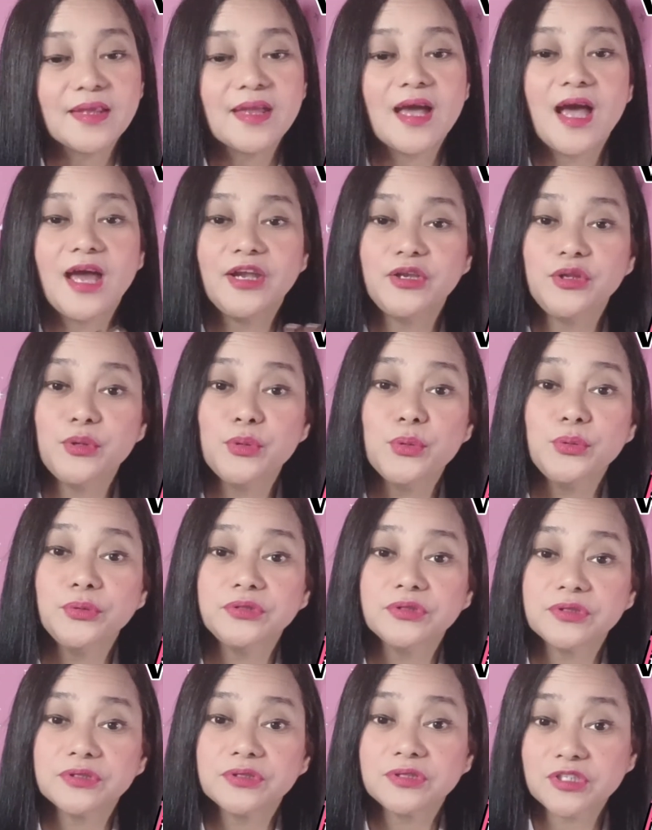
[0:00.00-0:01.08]
A new
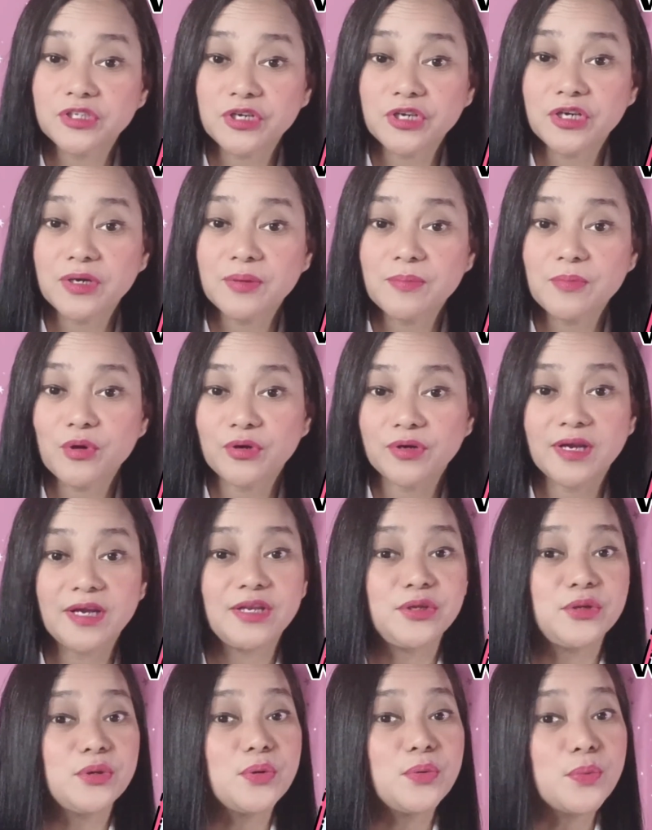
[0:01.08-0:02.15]
term or a
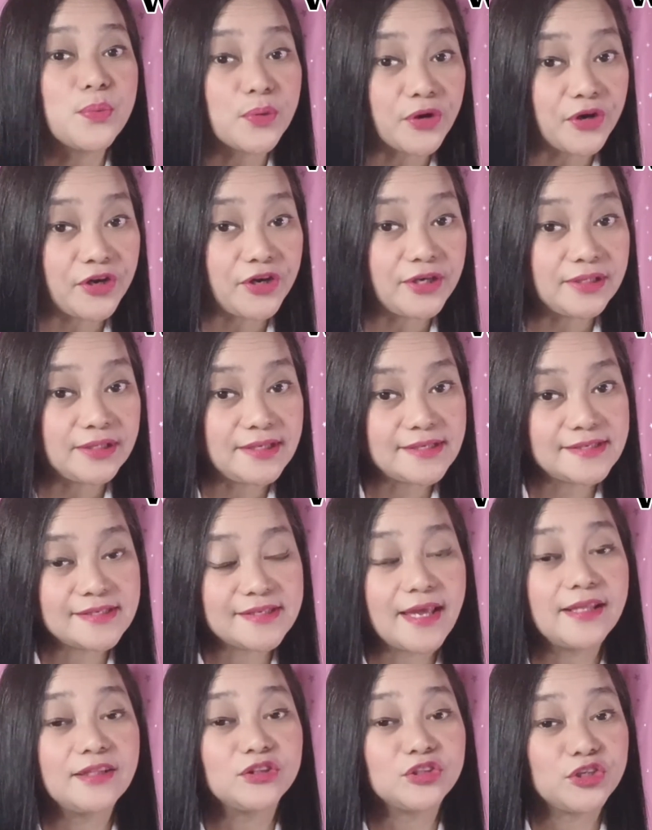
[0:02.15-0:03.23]
new word is
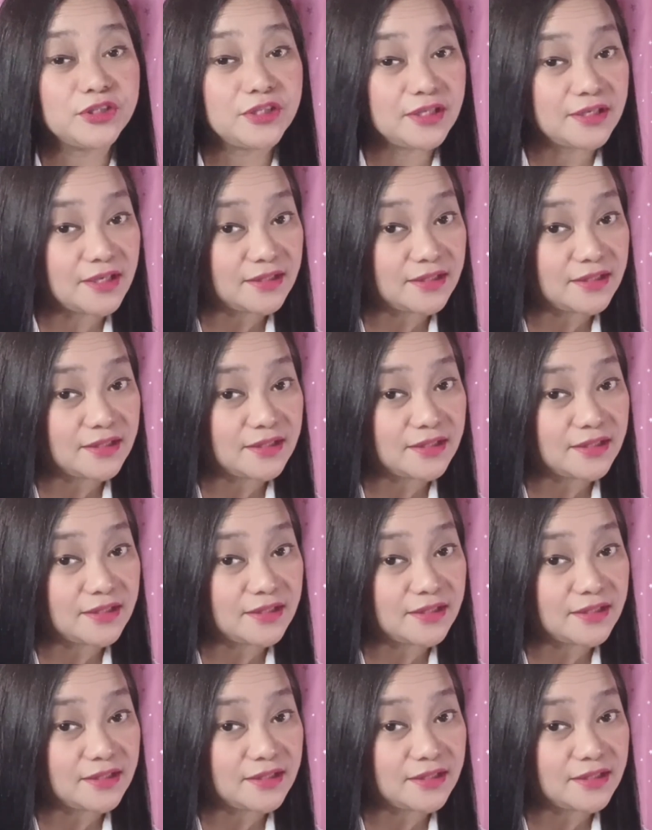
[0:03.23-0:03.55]
entered in a